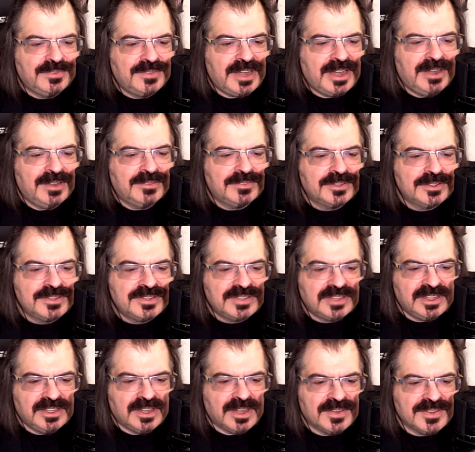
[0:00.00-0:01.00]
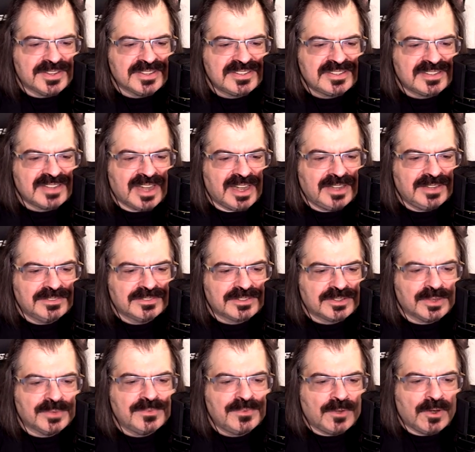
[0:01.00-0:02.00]
you've ever seen on the set
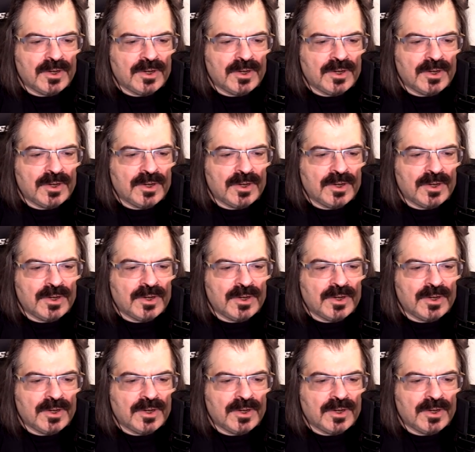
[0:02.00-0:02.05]
so